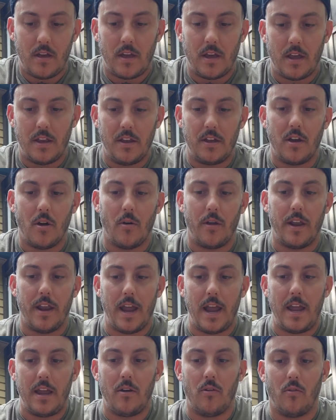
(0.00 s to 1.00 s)
and you go at an
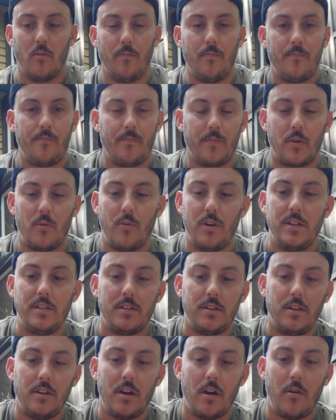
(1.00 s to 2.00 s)
angle. The
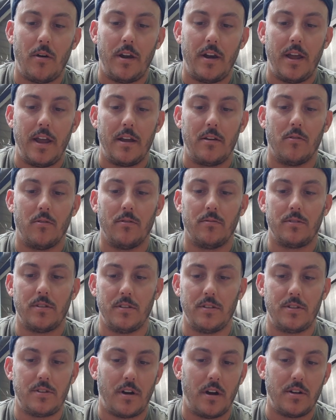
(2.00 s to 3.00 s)
reason you go at an angle, so you
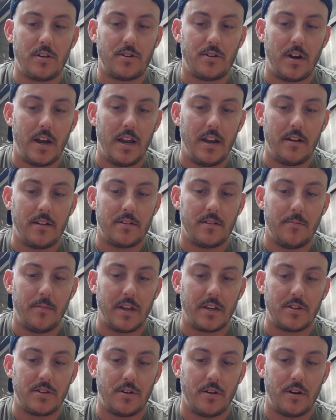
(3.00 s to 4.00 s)
start straight to make
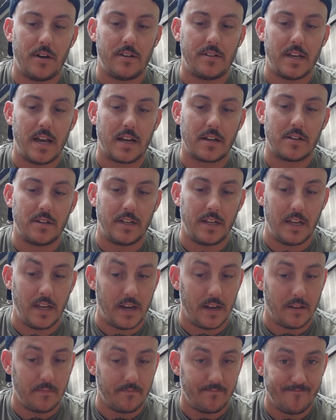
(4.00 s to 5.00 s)
sure it's actually
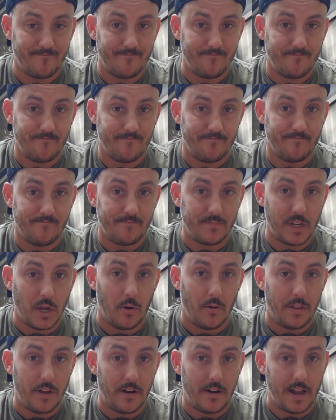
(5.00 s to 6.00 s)
gonna go
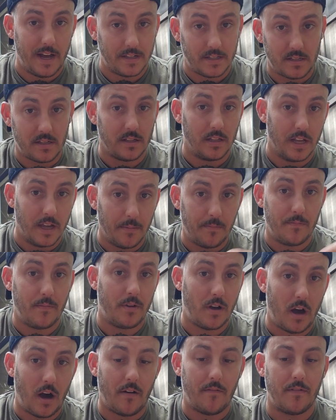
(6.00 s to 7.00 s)
in there and not slip
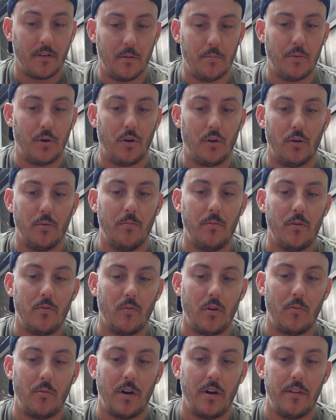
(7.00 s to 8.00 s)
off of the bulb
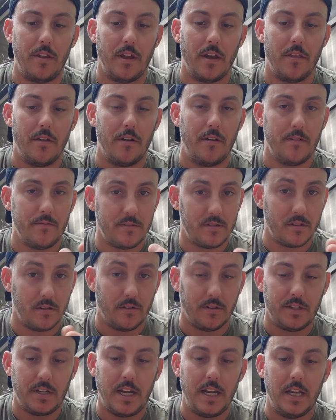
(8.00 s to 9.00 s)
one way or the other. It's a little
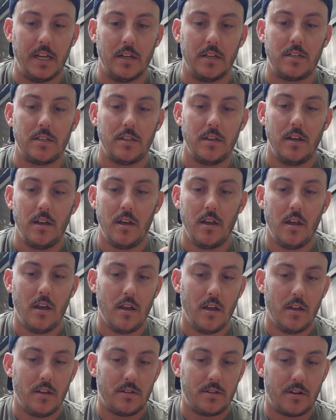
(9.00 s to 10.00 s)
tedious.
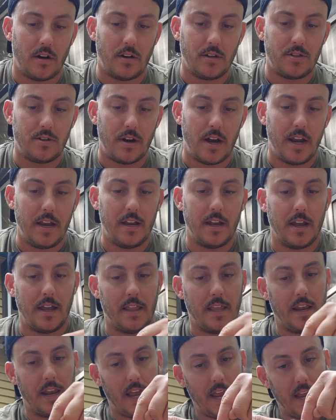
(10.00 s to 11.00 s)
Start straight and
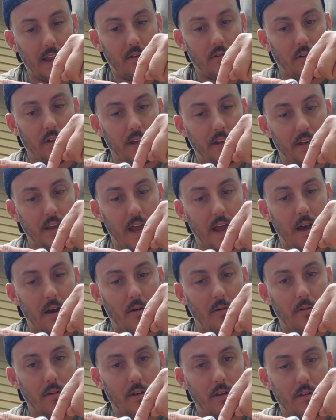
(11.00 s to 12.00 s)
then angle it
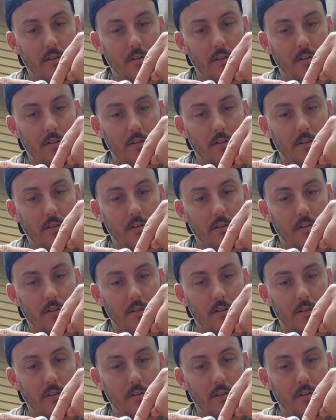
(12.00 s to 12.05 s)
down